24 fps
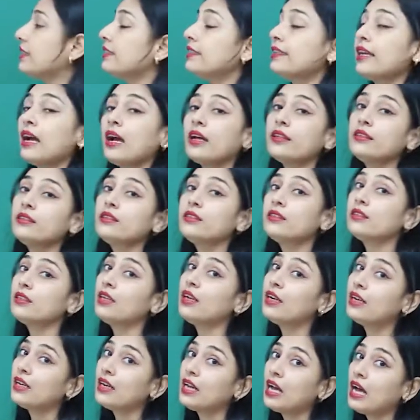the
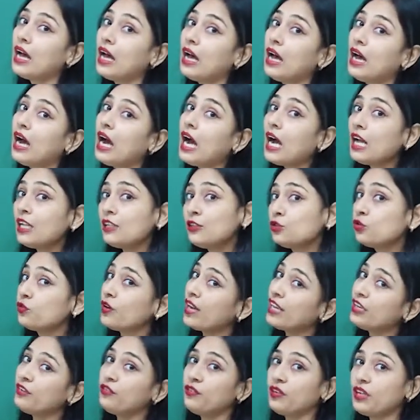answer. I'll do
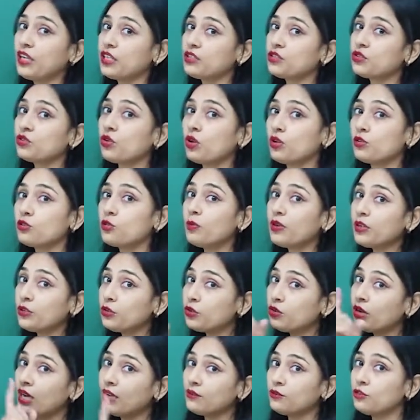verification also, but
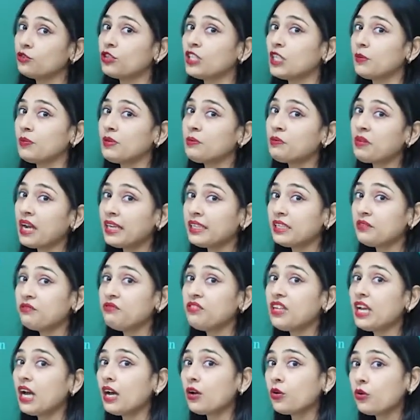you have to keep in mind that
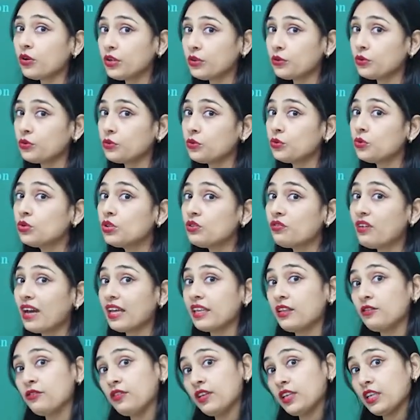we are going to do the
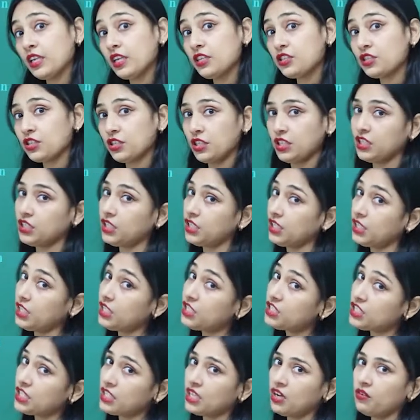verification in
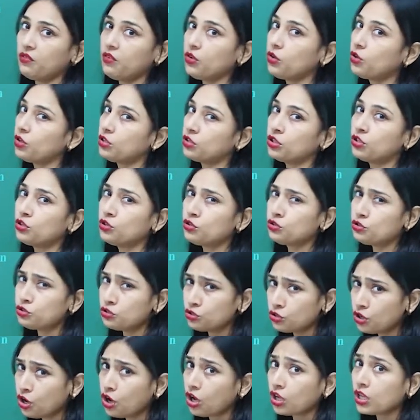each and every question to
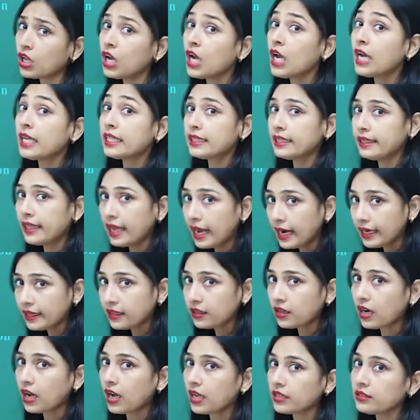sure that
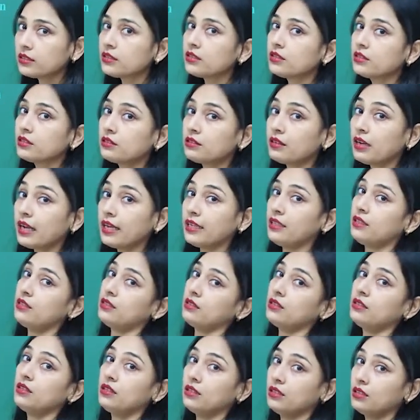our answer is right.
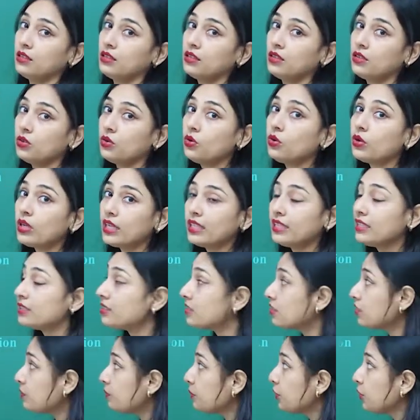Okay, this
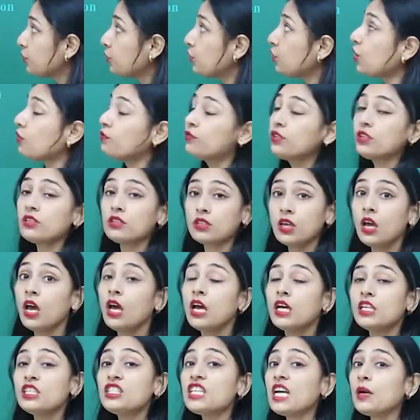is the beauty of this
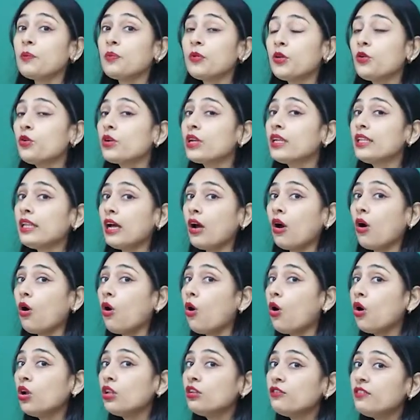chapter. You can
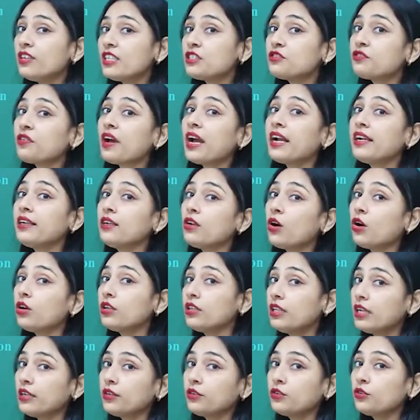always find out
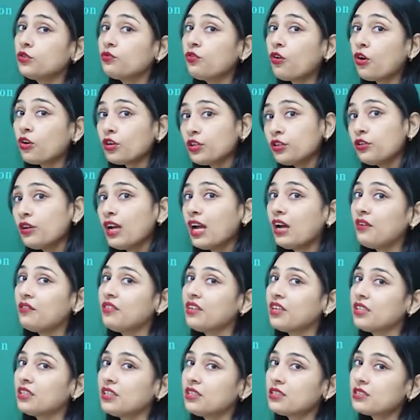that what you have
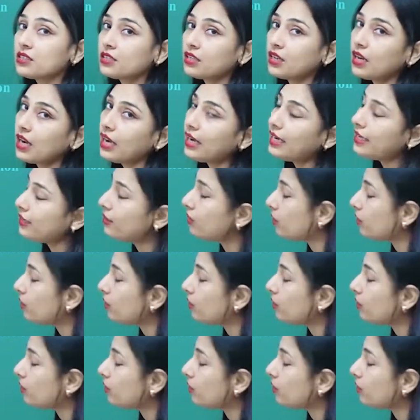done is right